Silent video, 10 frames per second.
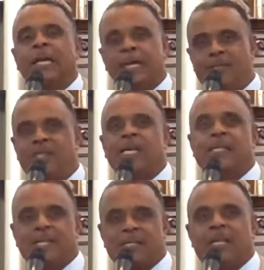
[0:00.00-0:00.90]
And
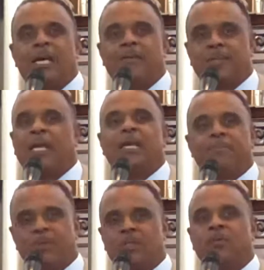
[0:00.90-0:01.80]
Jesus loves
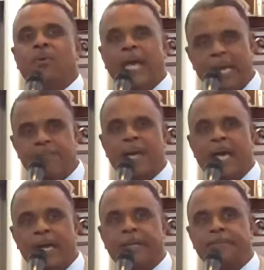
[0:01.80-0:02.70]
him too.
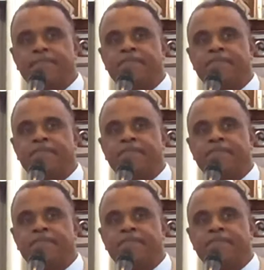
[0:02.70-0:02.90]
Amen.